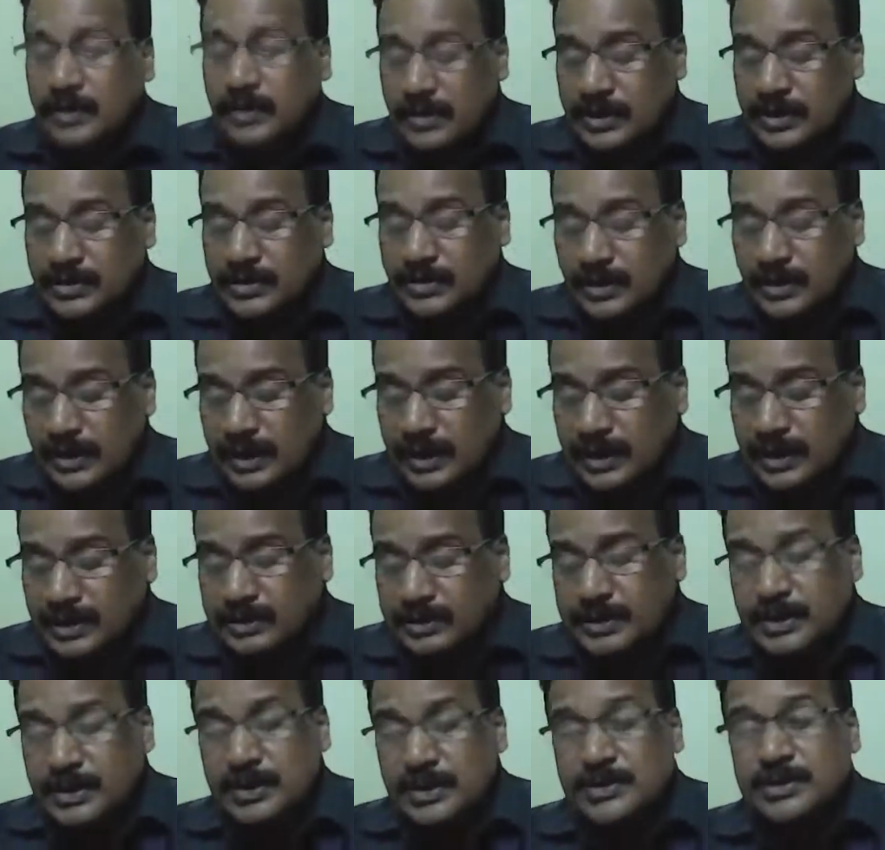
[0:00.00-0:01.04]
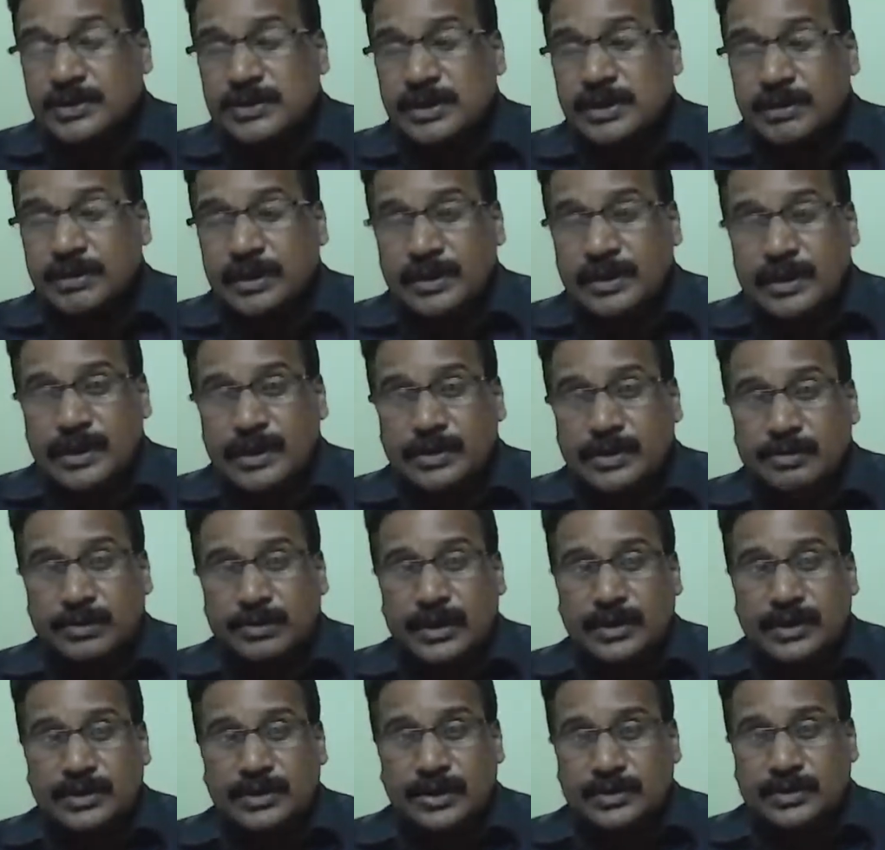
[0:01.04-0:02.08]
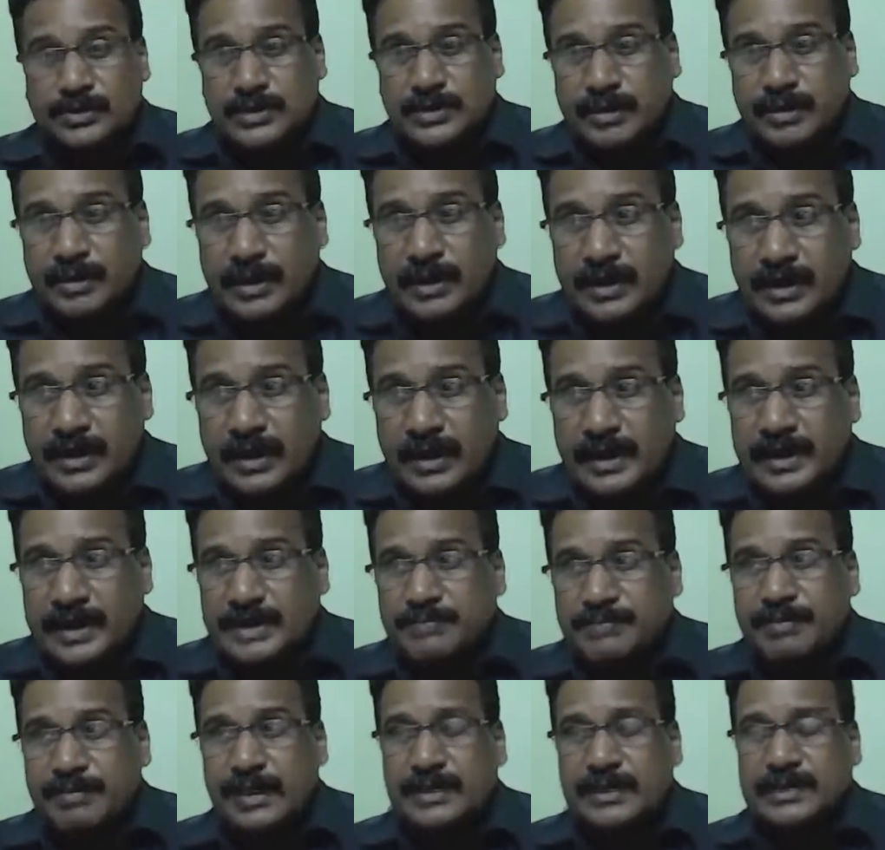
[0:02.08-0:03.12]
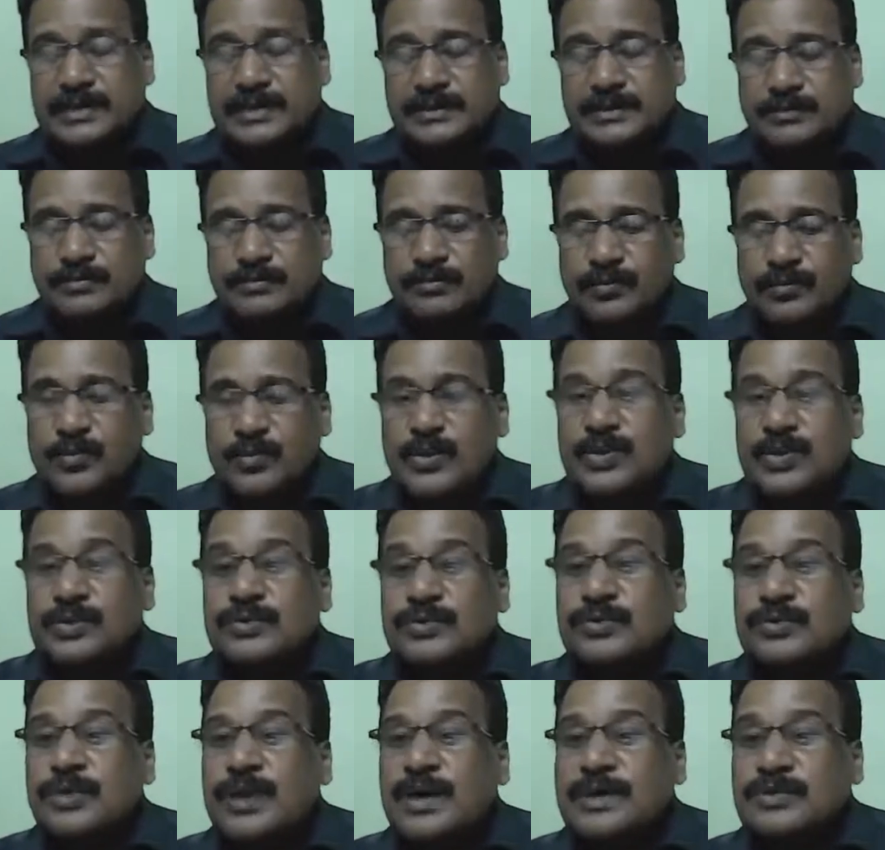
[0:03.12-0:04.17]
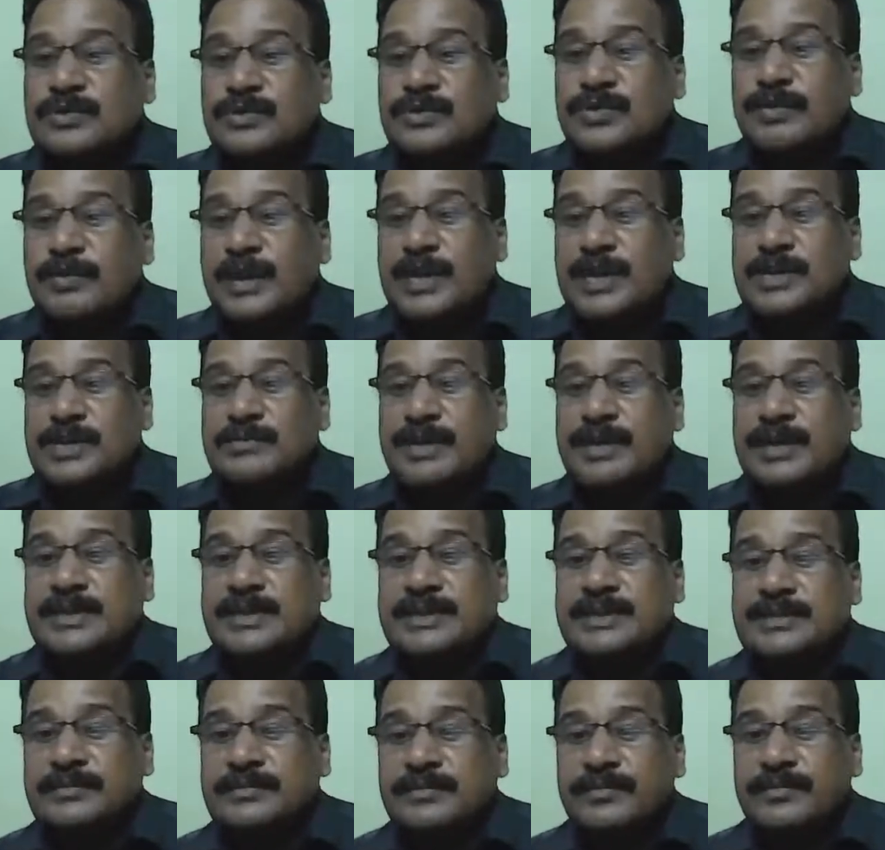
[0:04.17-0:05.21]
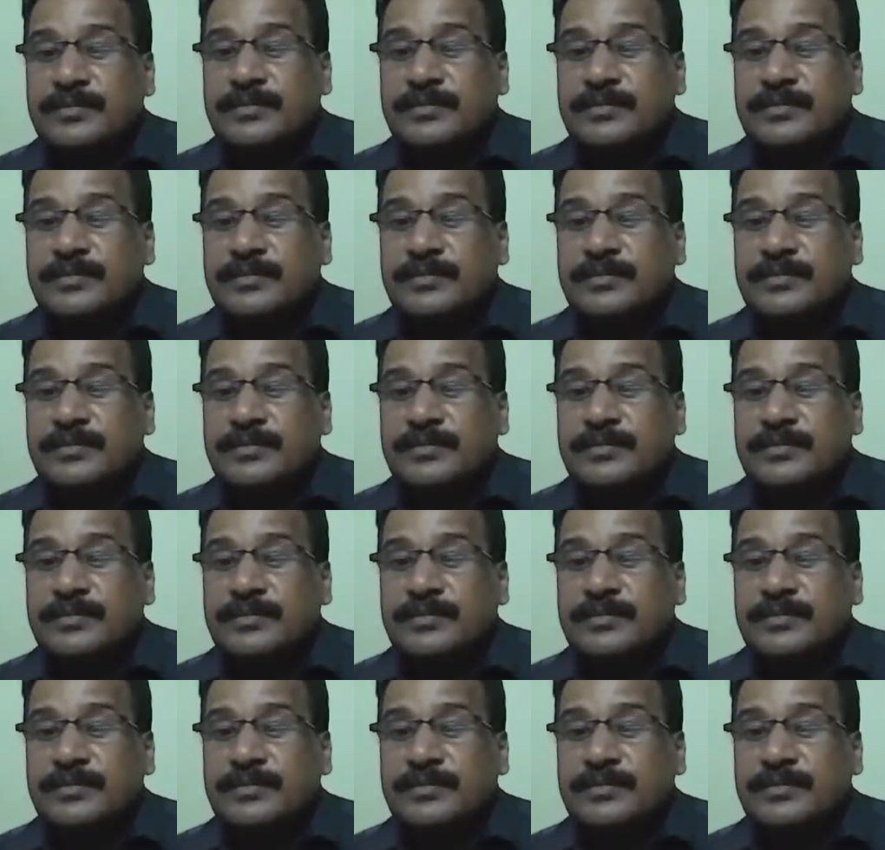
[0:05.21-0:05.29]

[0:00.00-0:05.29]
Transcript: Yesterday it was also 17. Today is also 17. I expect more students should participate.